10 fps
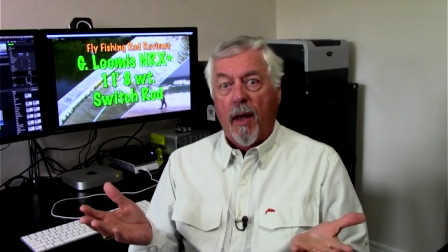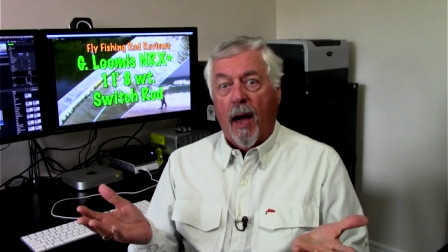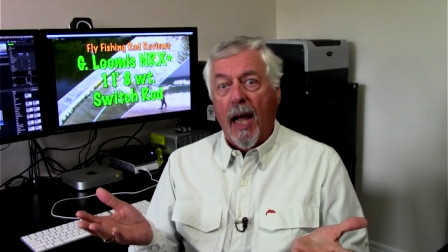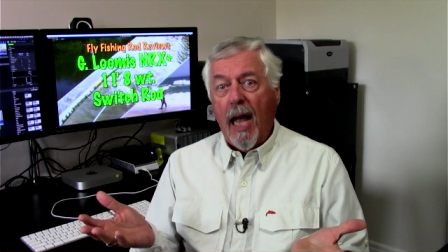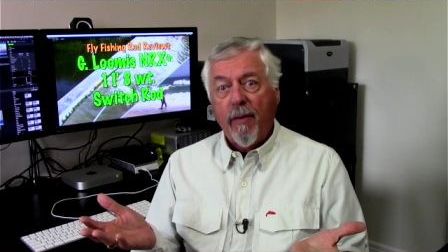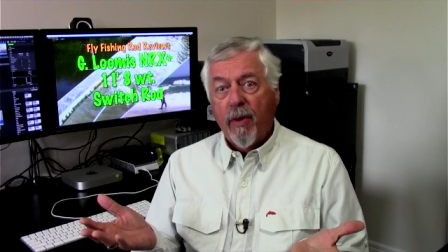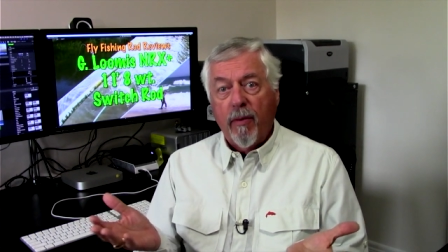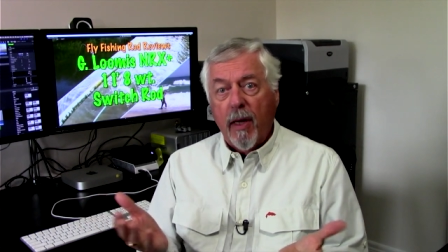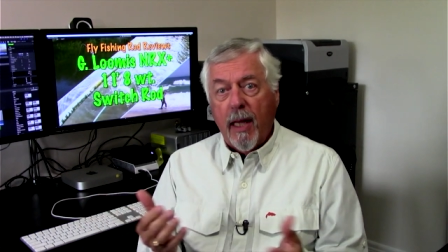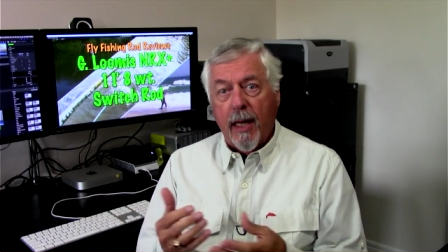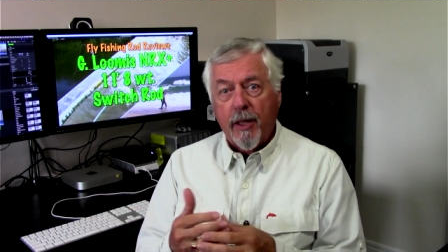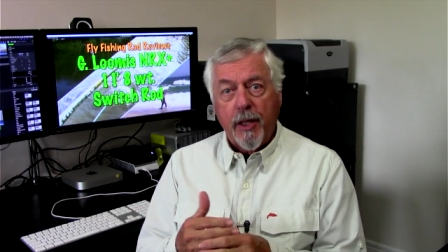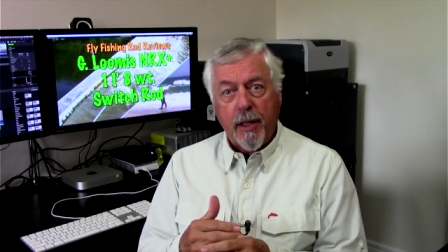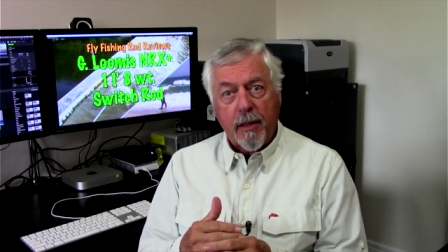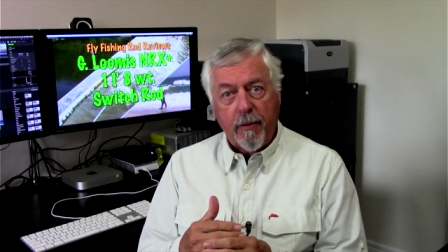I haven't really had a
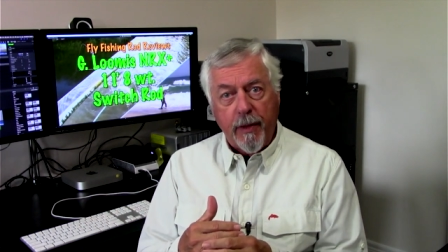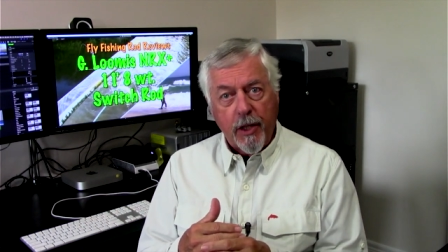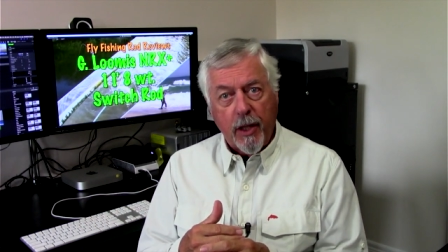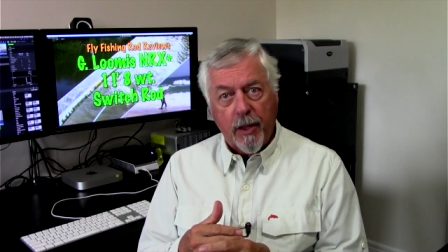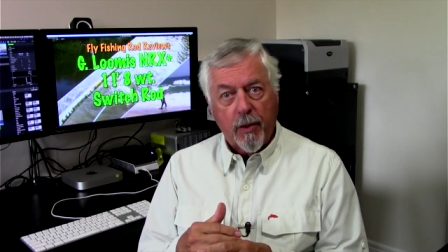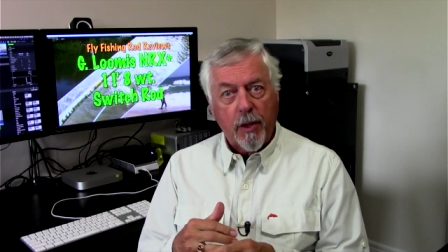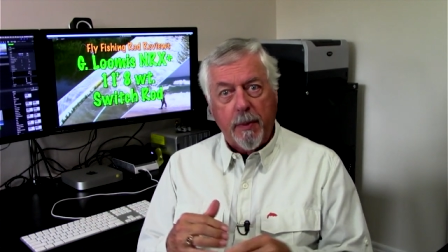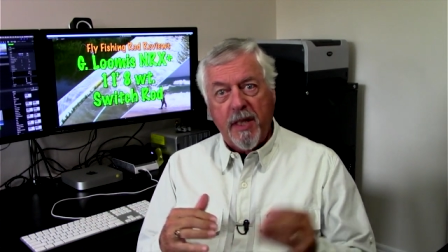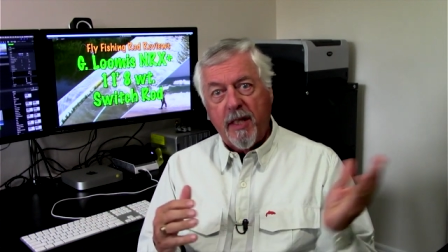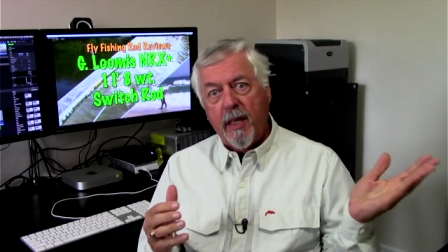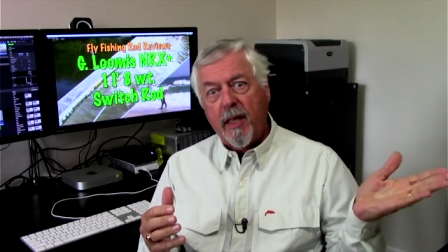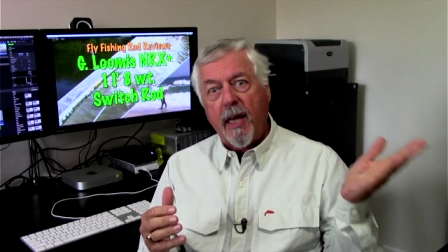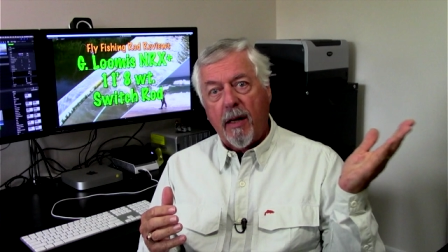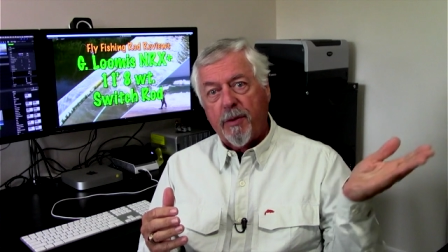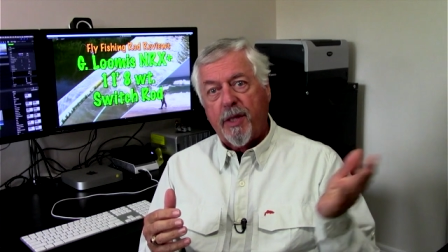chance to fish it. So it's been sitting
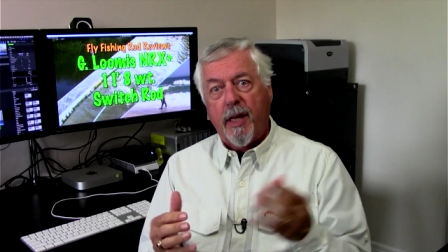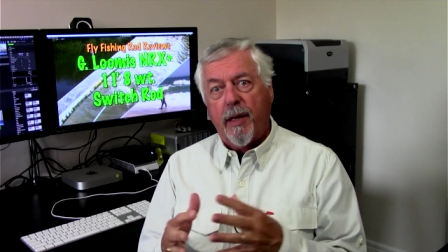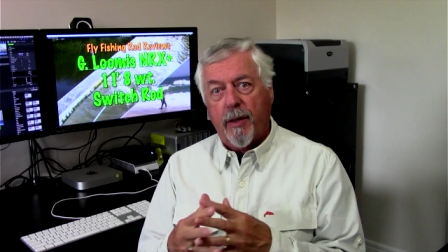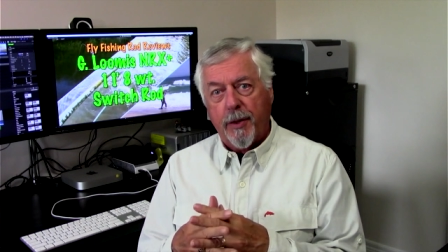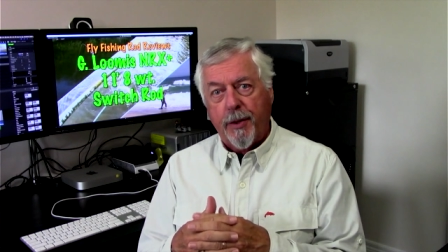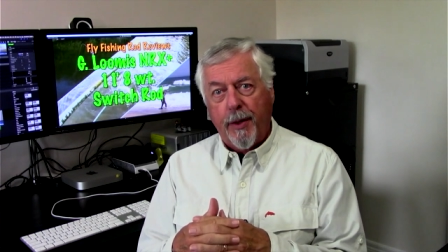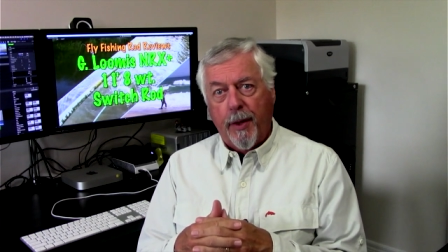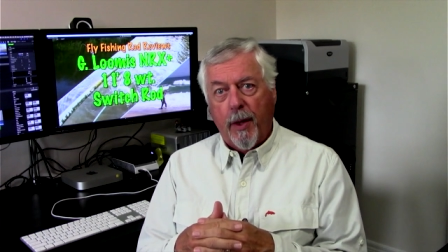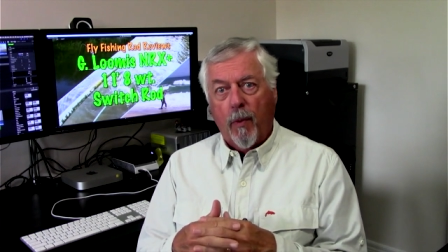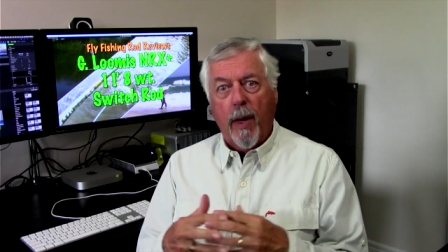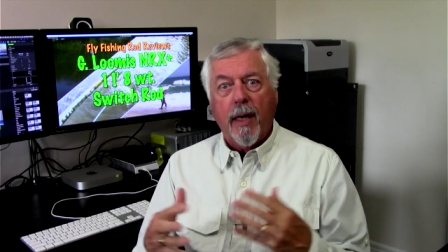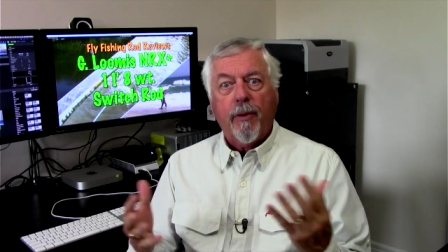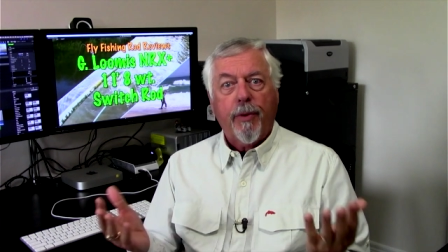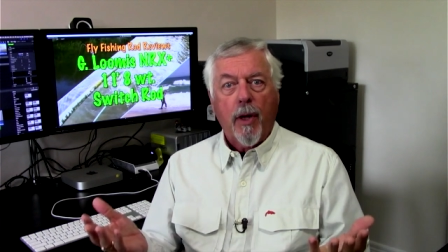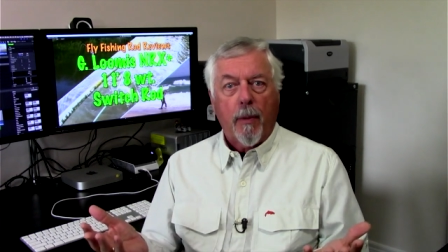downstairs waiting
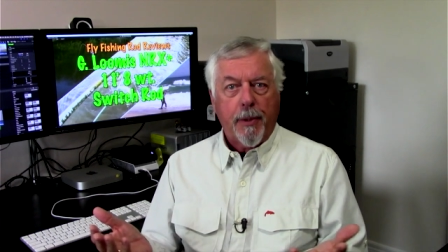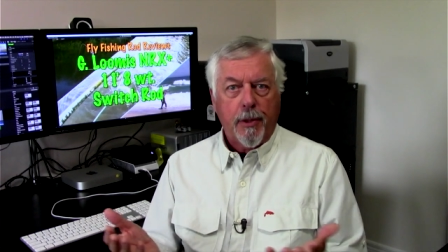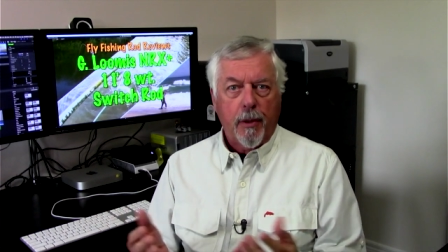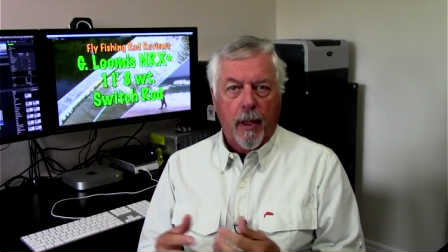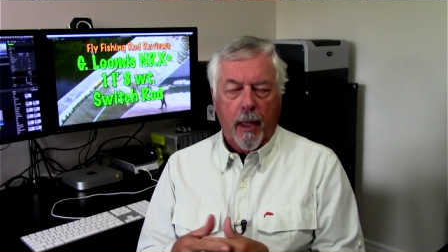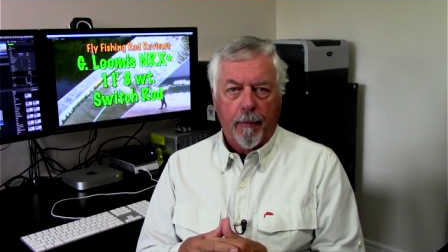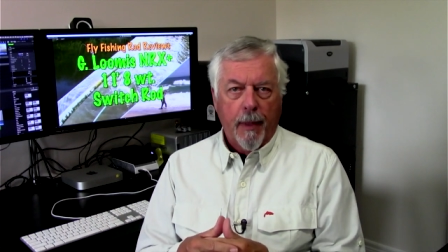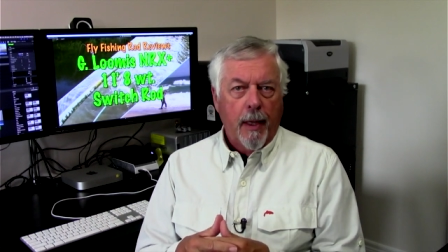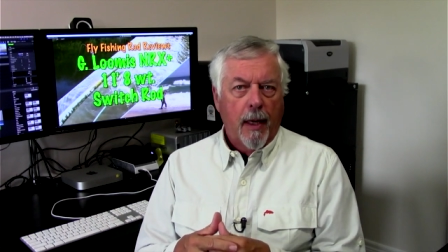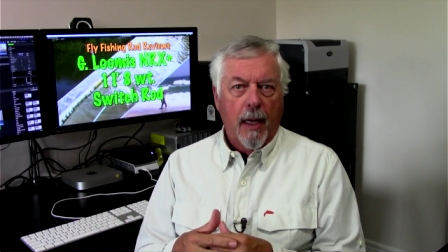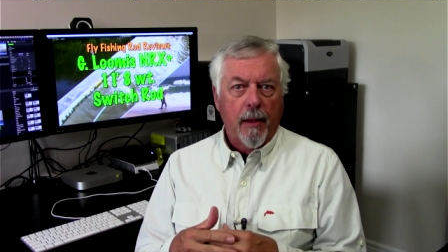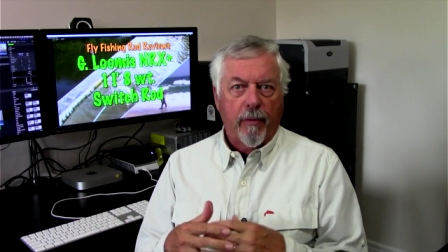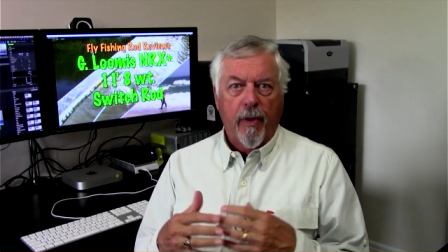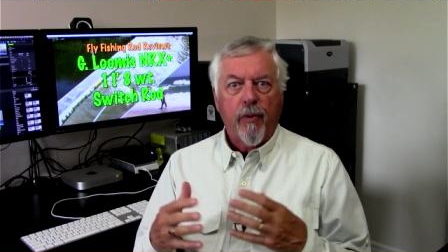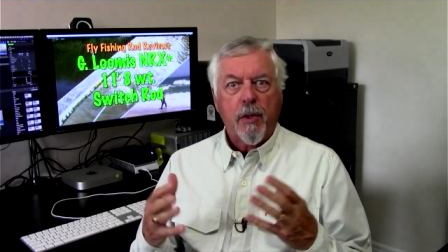for an opportunity. And the
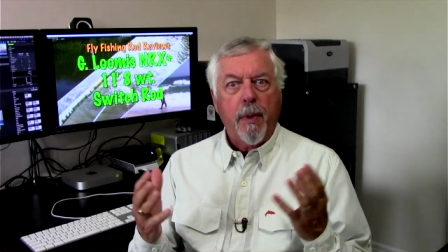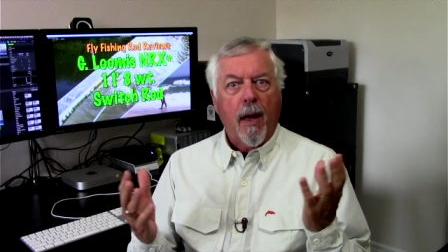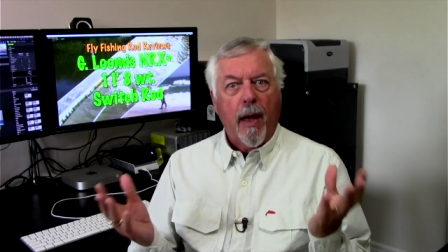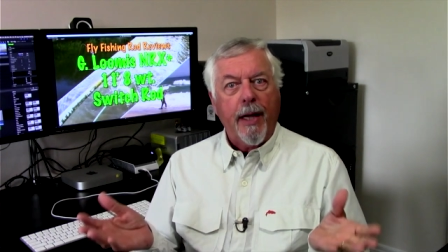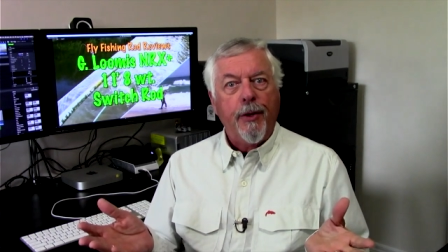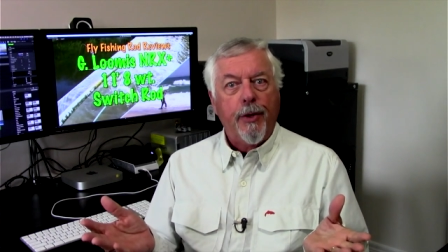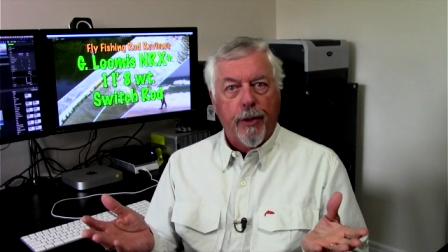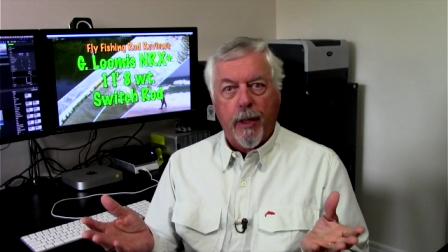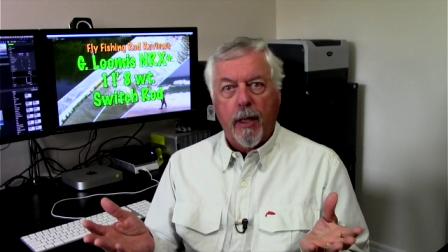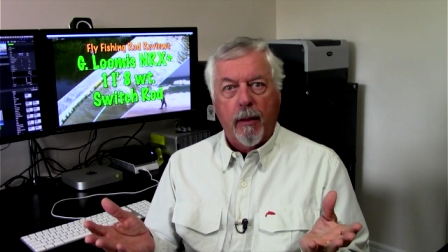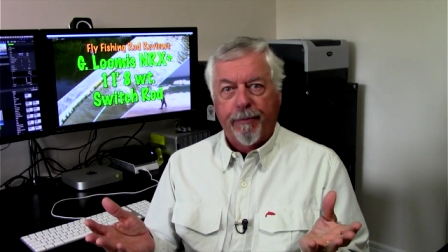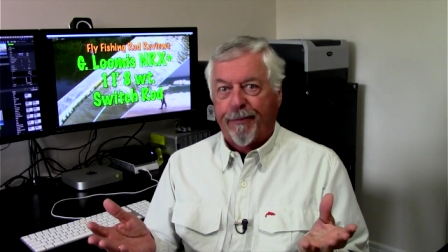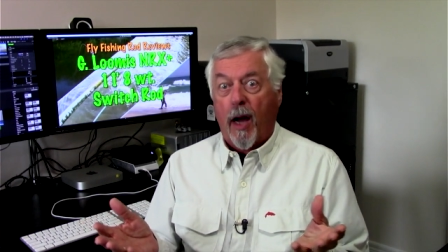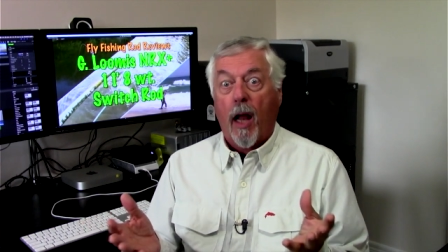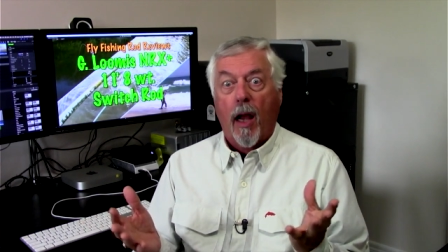river's been high and dirty
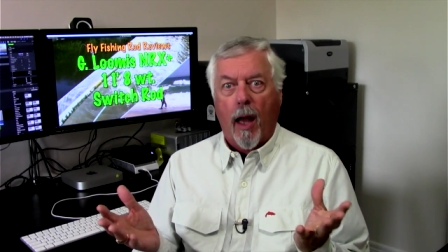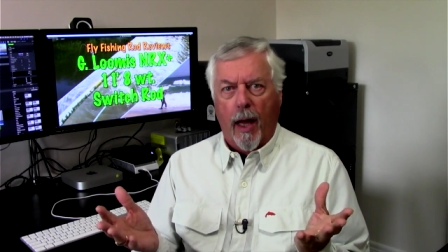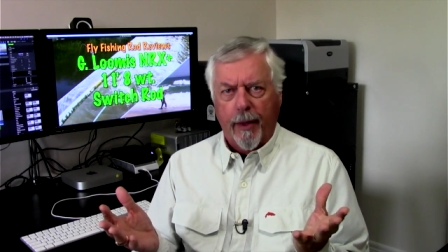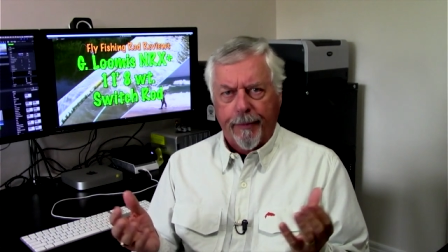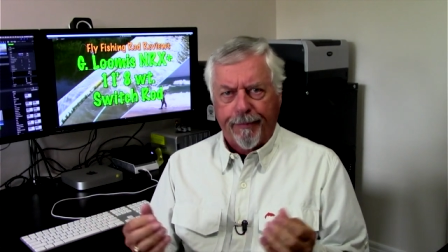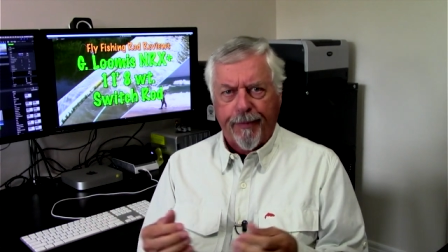a lot.